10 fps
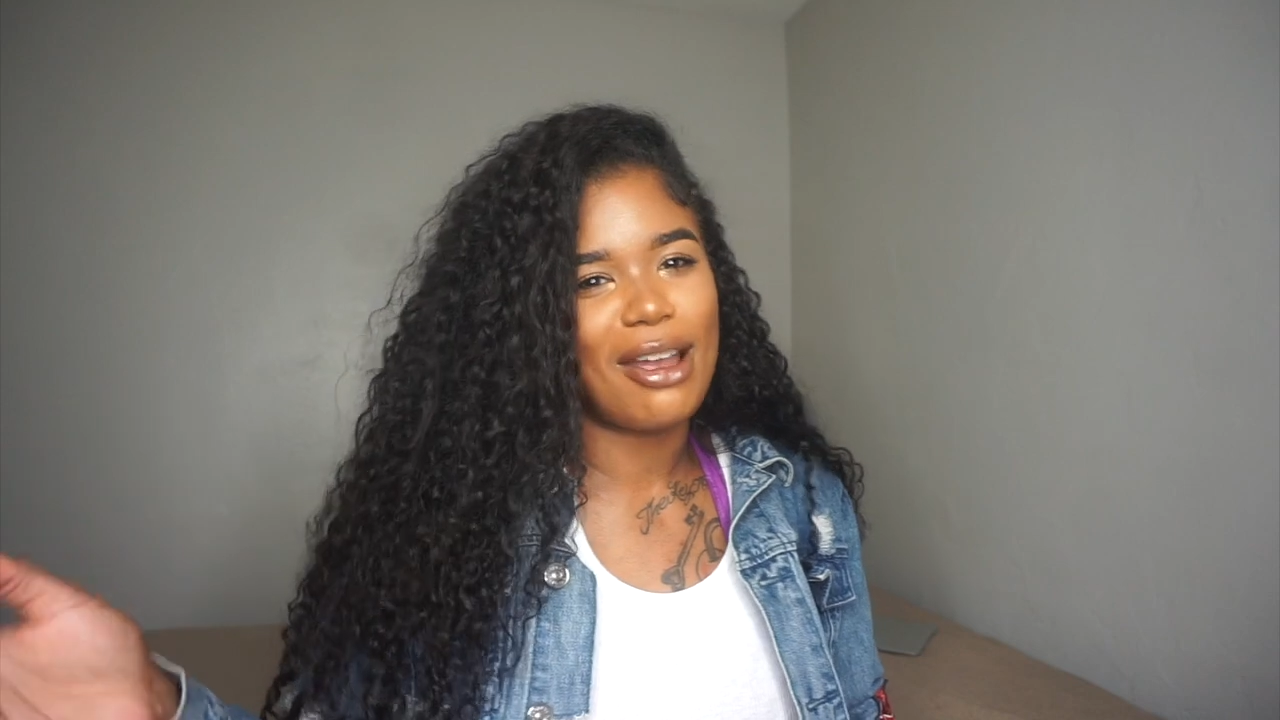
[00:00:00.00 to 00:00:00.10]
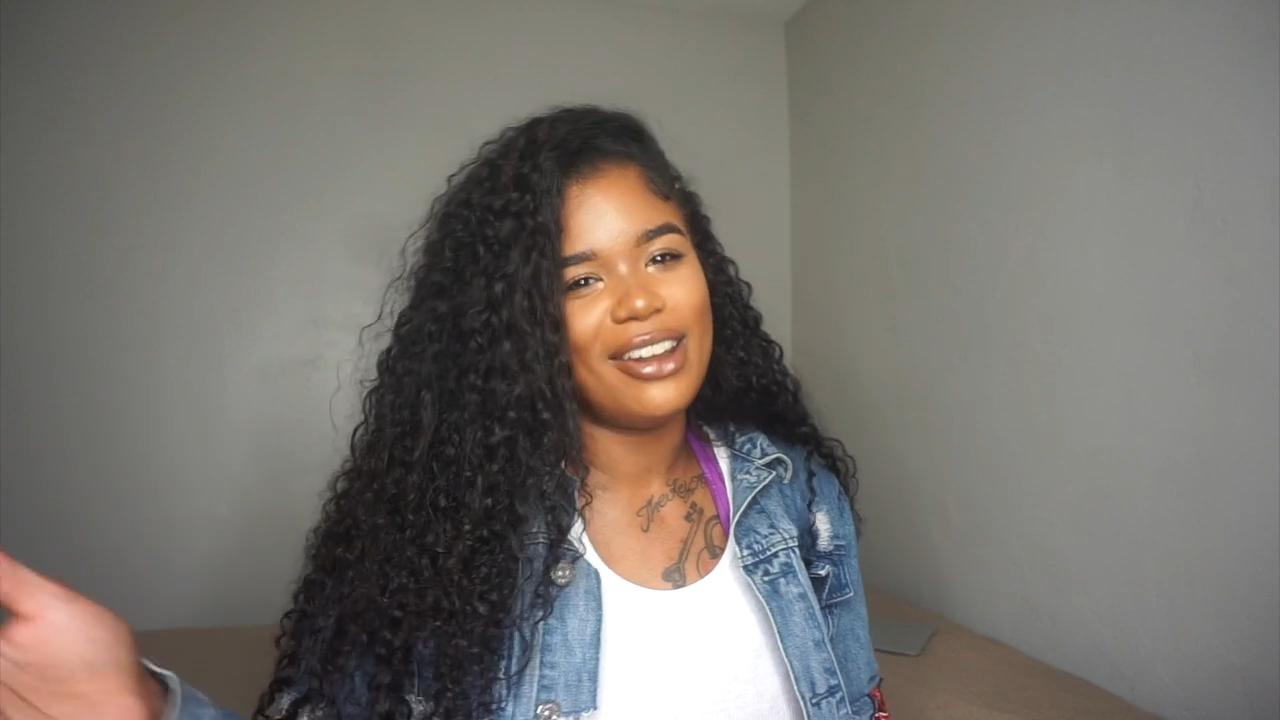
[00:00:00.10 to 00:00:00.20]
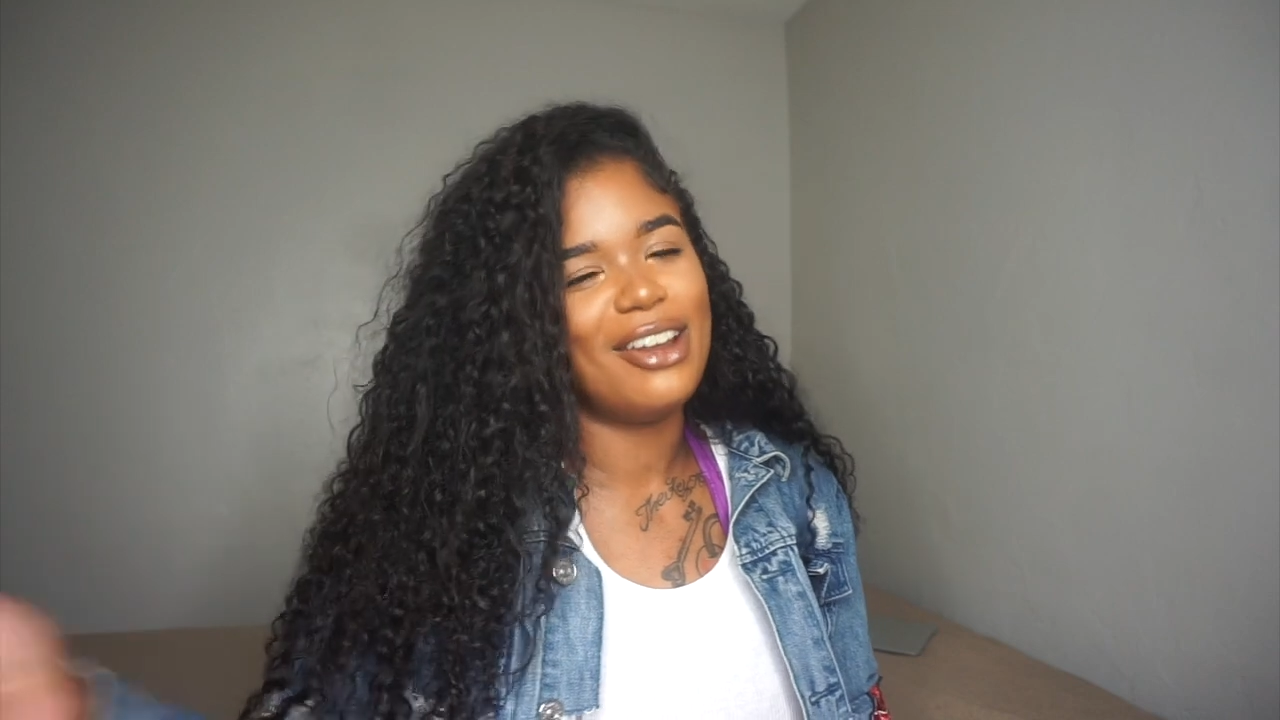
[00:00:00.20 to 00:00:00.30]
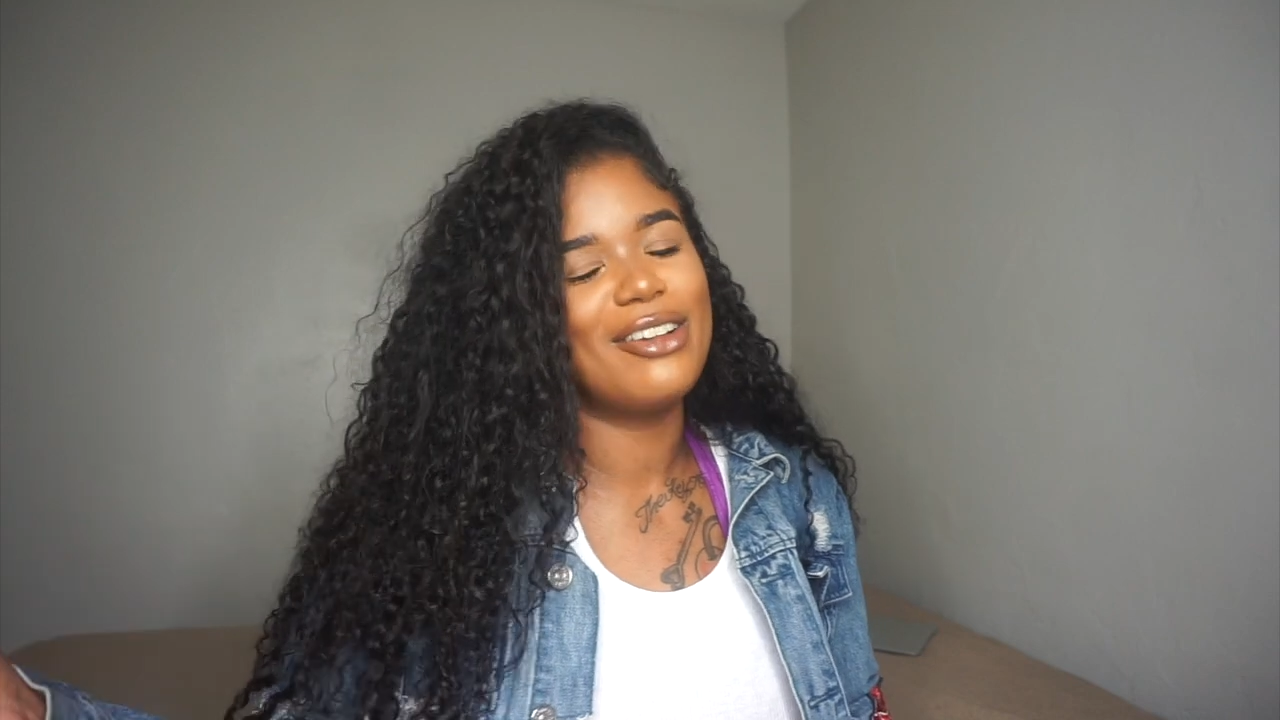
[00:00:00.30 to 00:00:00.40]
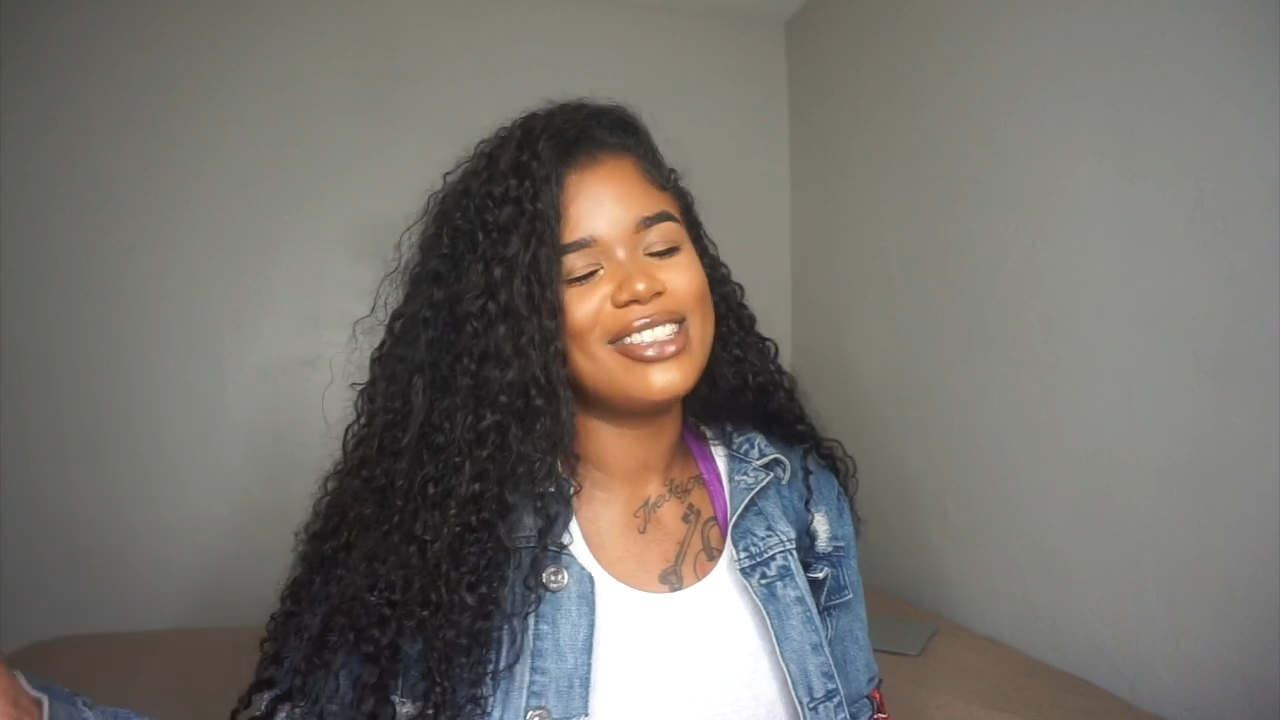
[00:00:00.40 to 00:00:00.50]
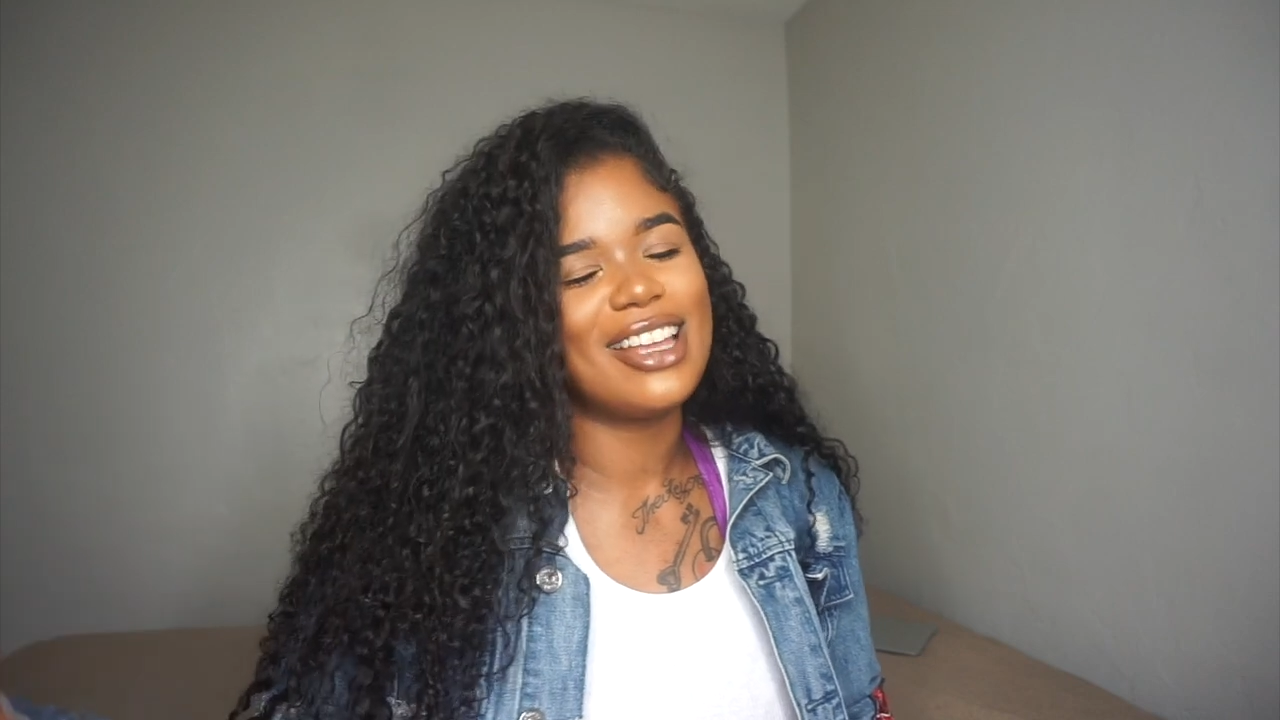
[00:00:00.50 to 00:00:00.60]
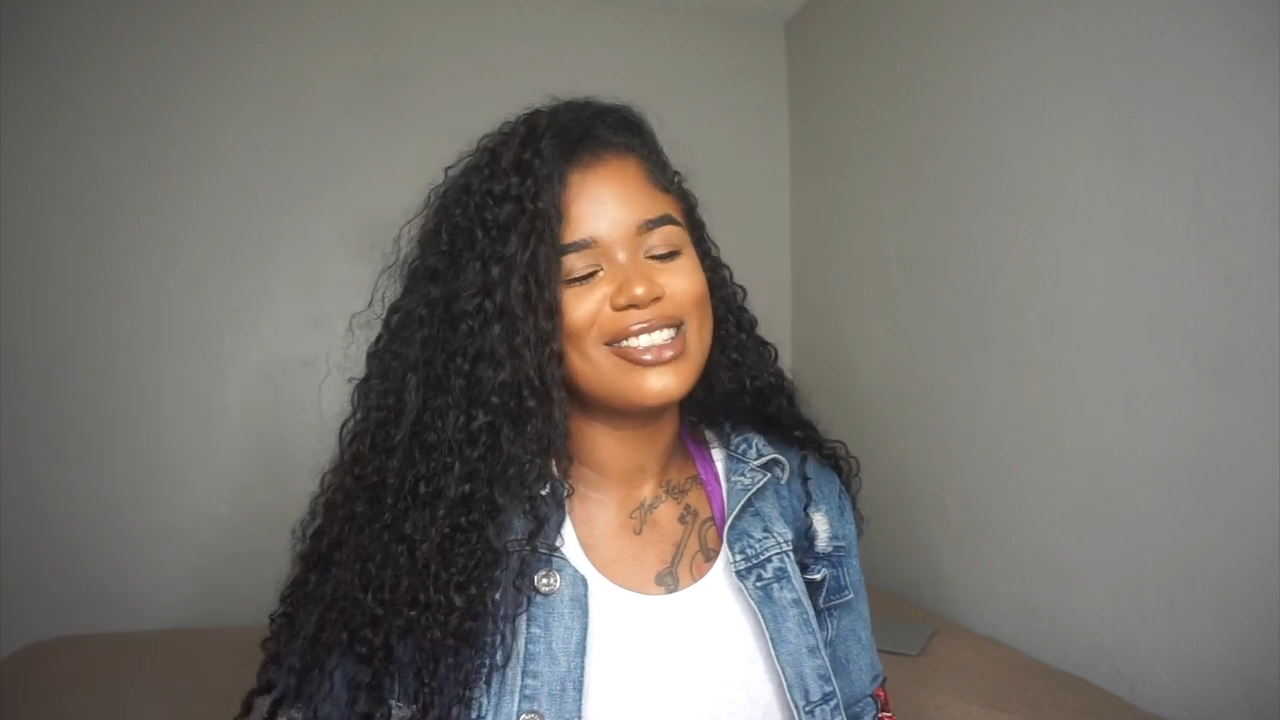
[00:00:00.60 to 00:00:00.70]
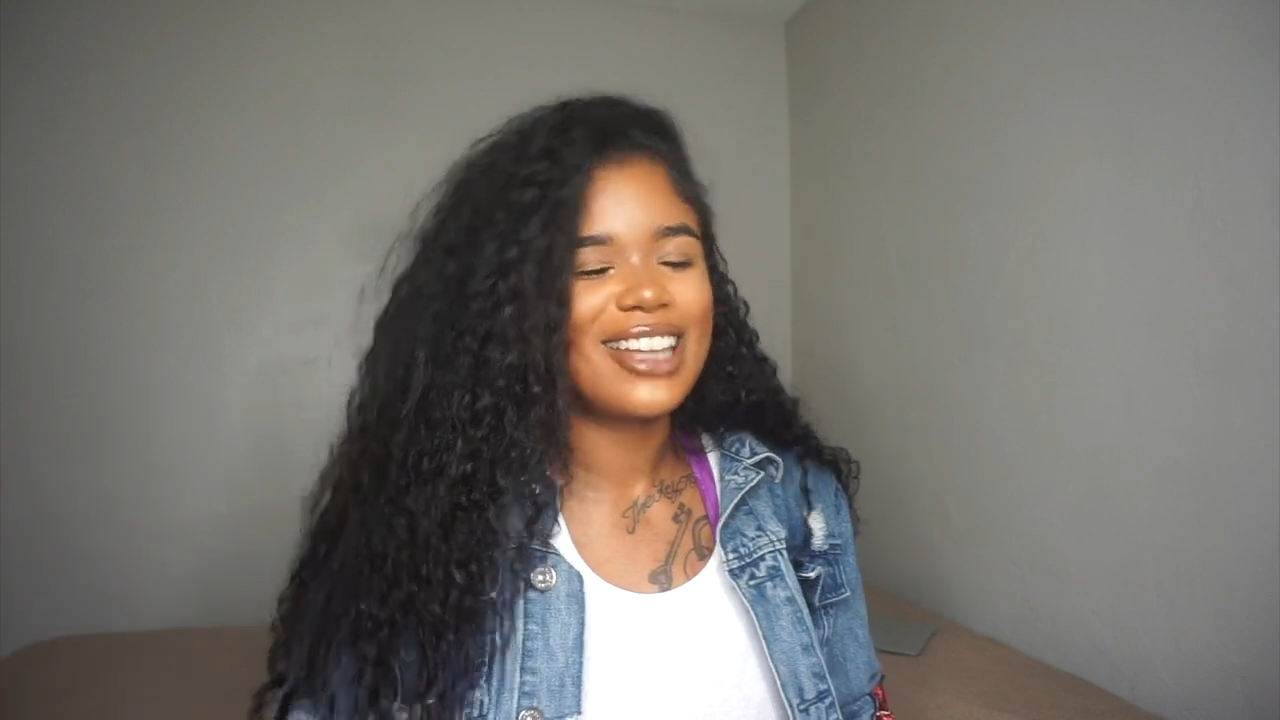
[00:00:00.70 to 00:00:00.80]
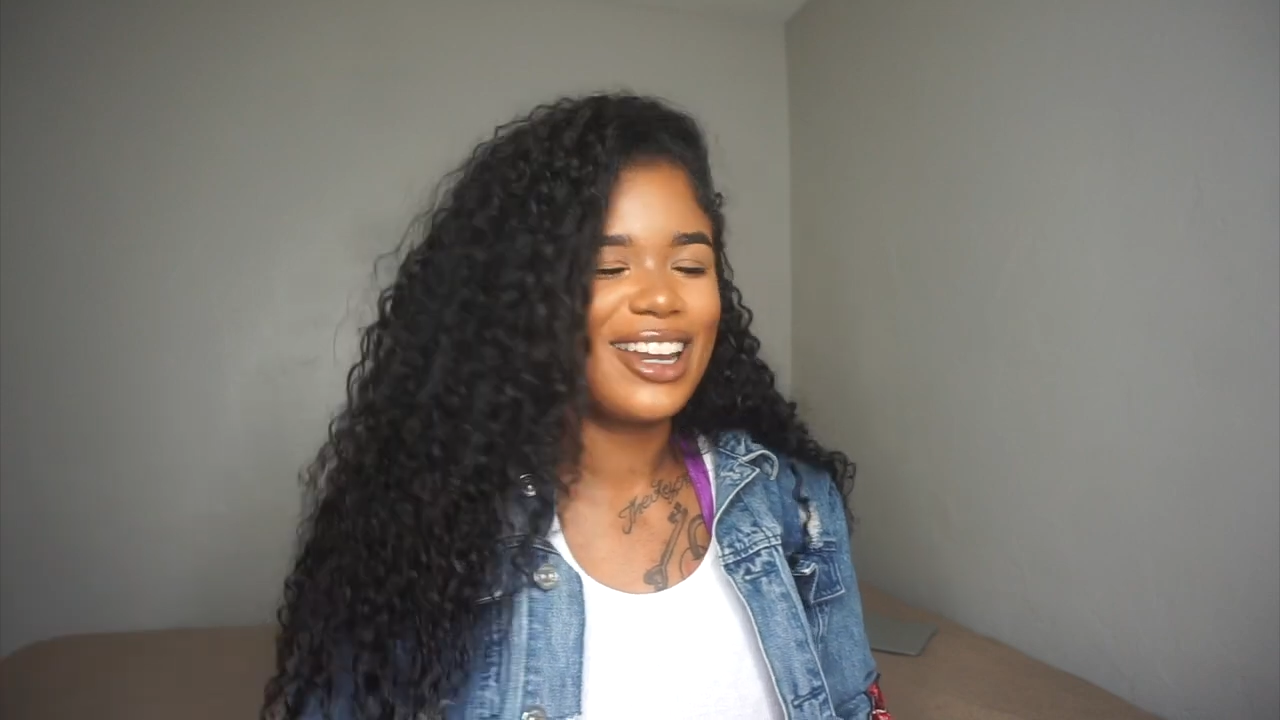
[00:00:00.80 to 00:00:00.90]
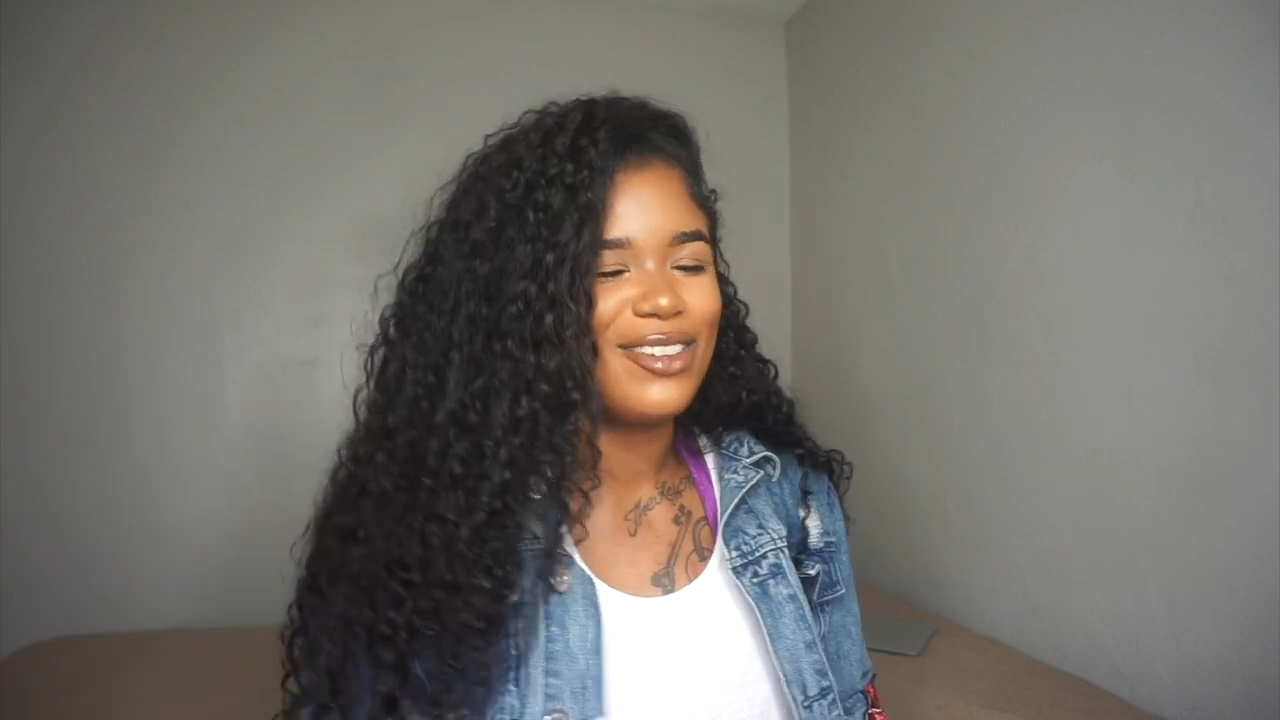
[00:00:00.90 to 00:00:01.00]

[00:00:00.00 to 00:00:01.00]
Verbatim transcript: I know it sounds kind